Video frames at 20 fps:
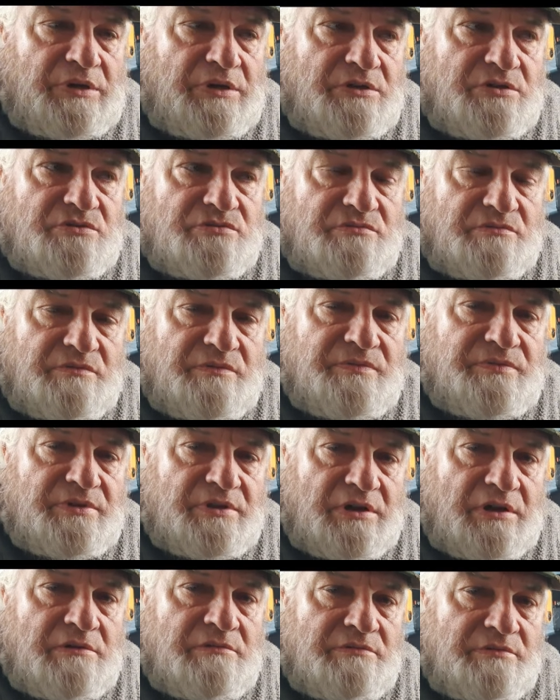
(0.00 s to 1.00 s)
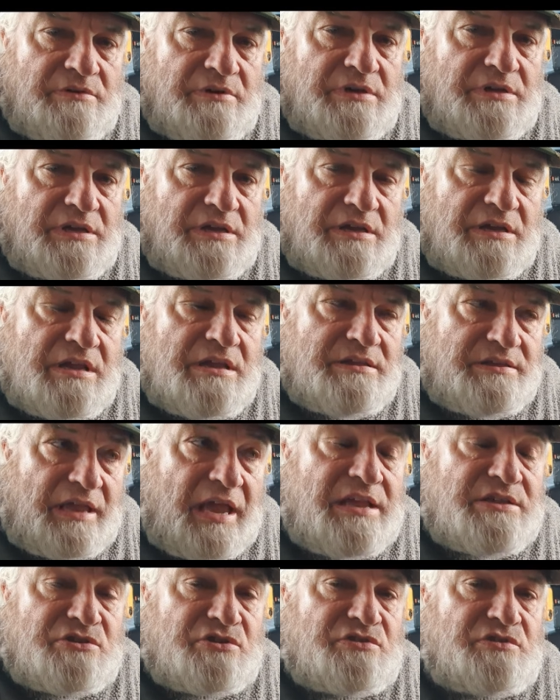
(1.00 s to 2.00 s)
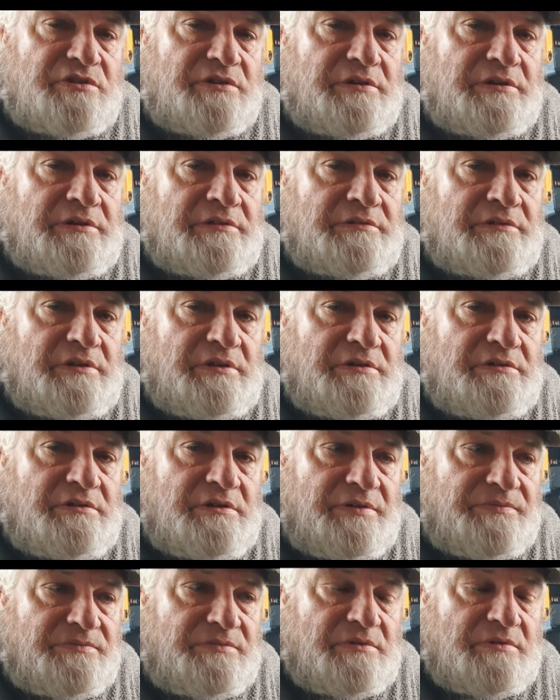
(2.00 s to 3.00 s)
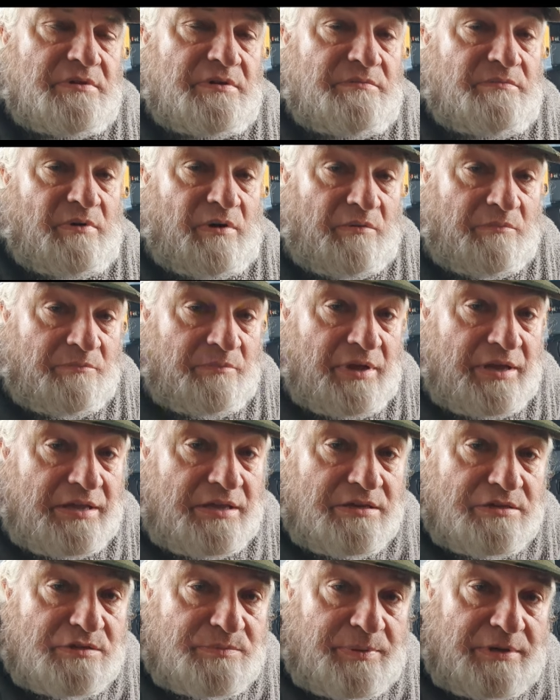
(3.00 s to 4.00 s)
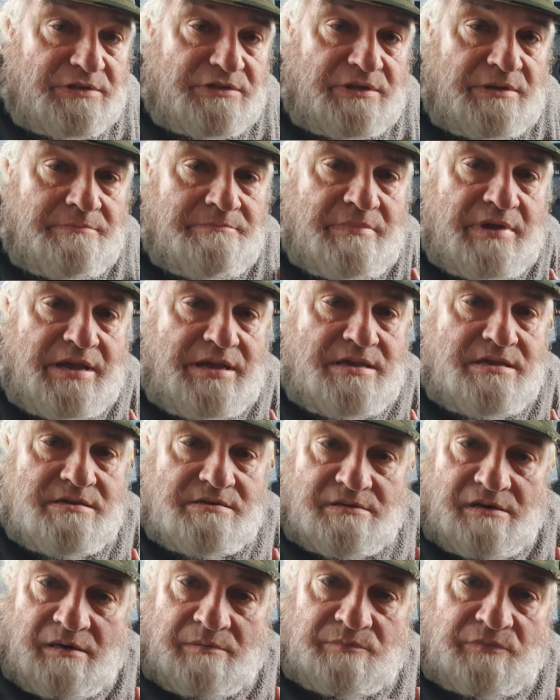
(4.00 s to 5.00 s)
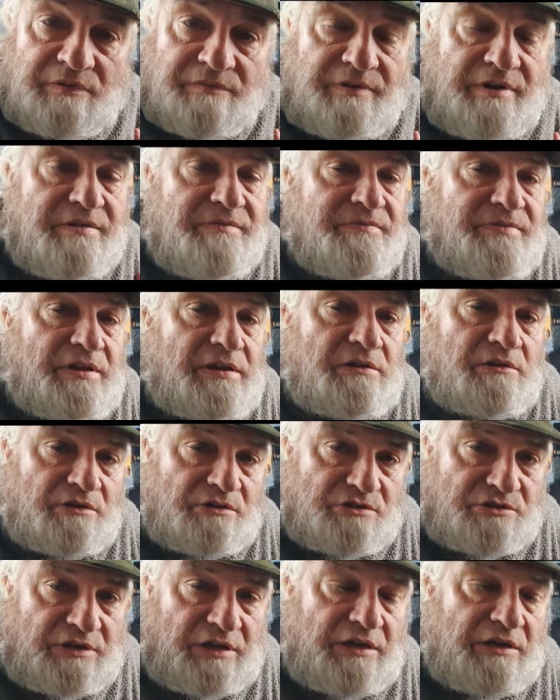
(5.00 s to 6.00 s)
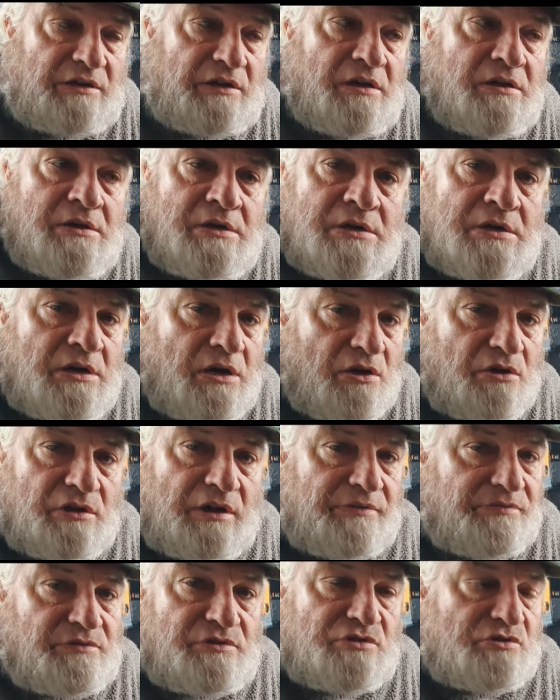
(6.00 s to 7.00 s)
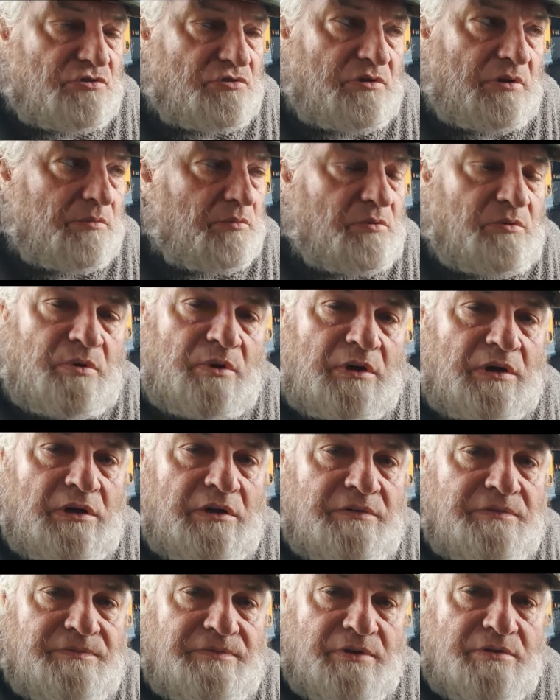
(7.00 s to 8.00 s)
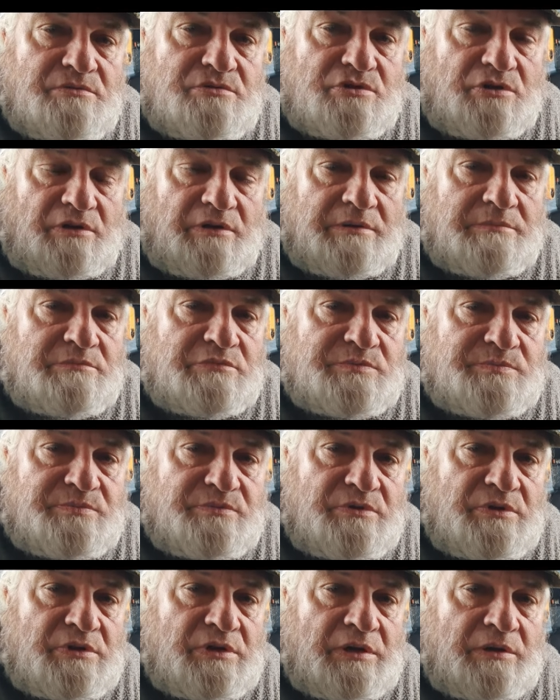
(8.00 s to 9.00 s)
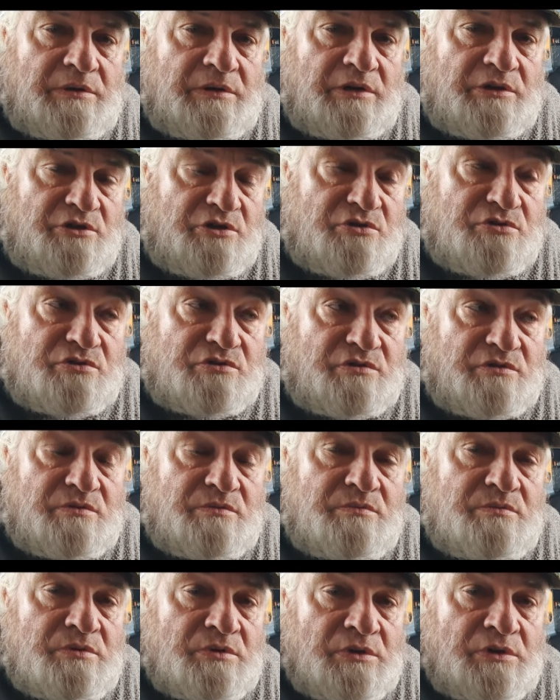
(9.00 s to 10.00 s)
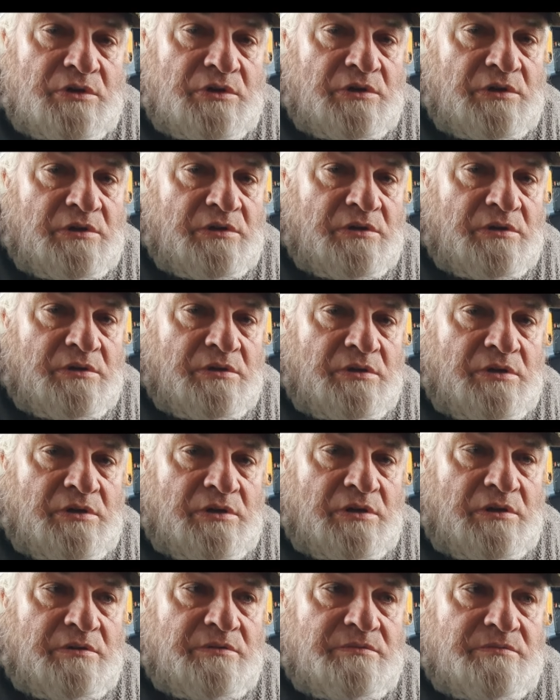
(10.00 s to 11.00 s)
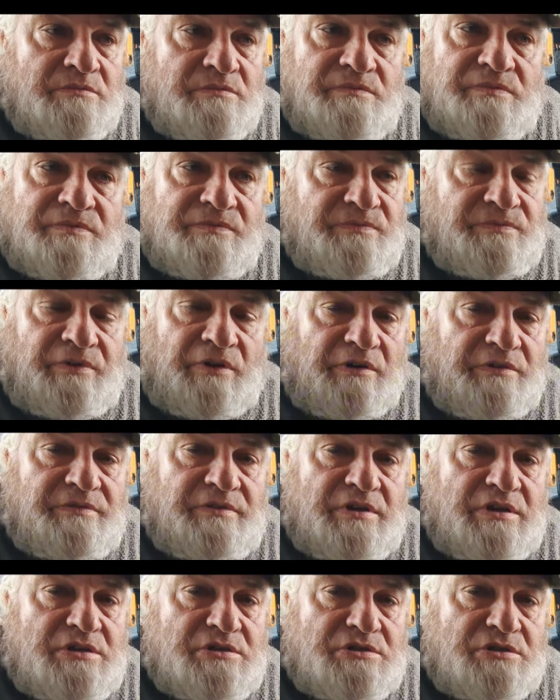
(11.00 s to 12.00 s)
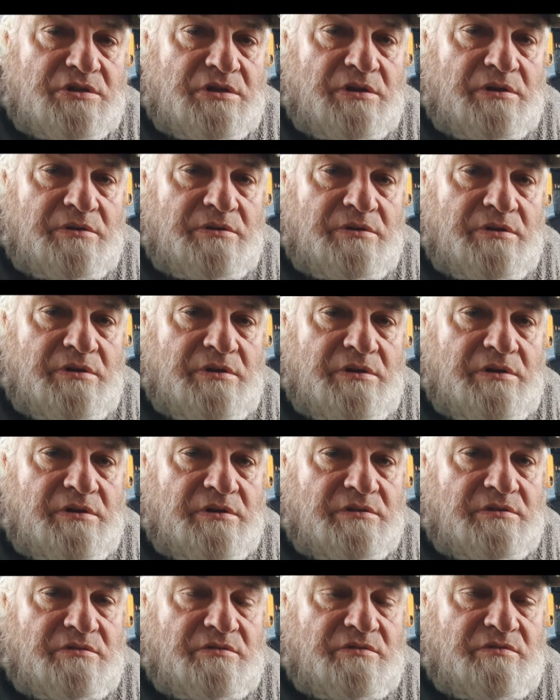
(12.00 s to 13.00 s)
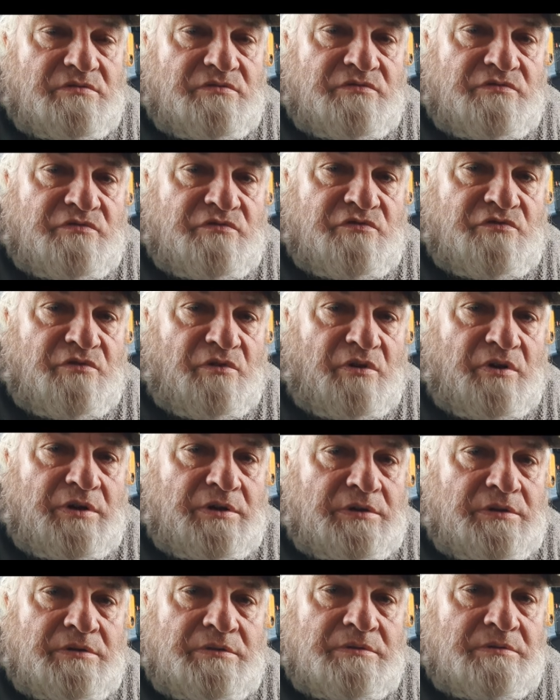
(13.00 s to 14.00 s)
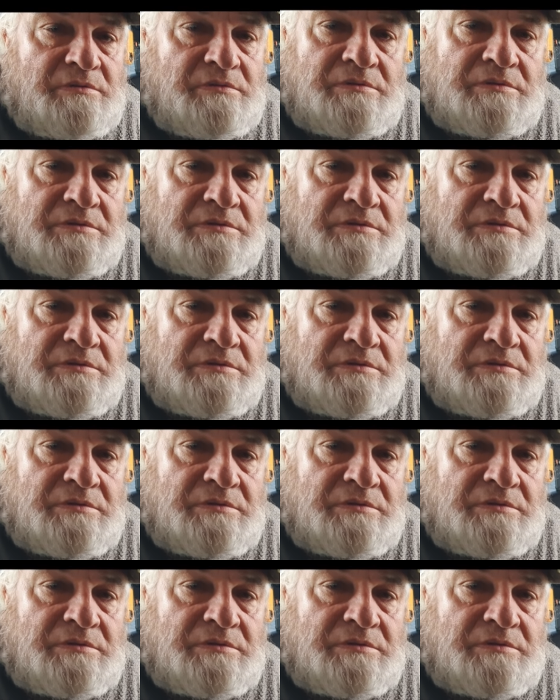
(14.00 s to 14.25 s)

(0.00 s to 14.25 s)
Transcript: sort of, you know, it gets to you, and you have to, well, me, especially me, I'm not very fit, like I say. I'd have to stop quite a few times, you know, and I used to, you know, 5 years ago, I'd try and